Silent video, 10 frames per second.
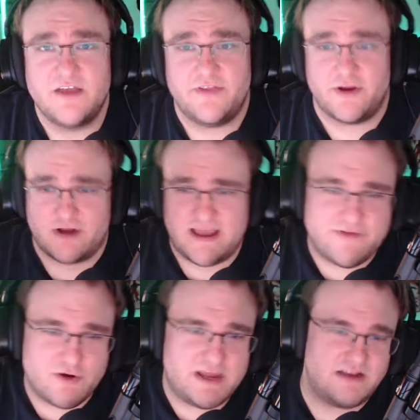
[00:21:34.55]
They're going to have
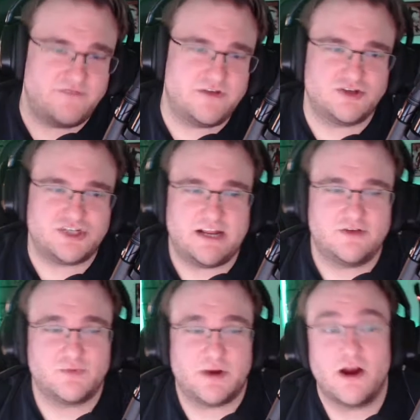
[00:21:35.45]
their own individual
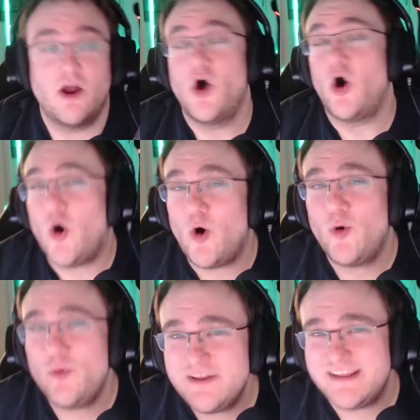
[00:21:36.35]
channels where
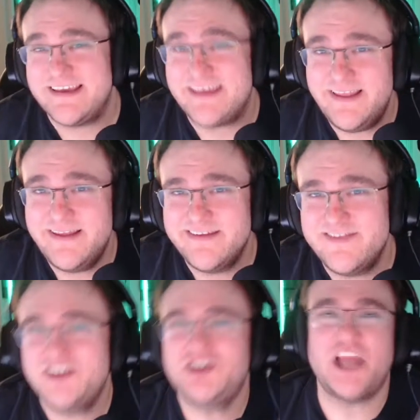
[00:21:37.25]
only
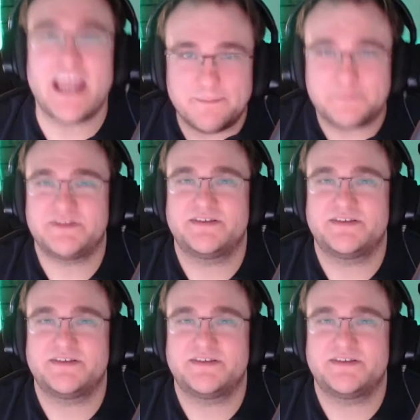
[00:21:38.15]
the champs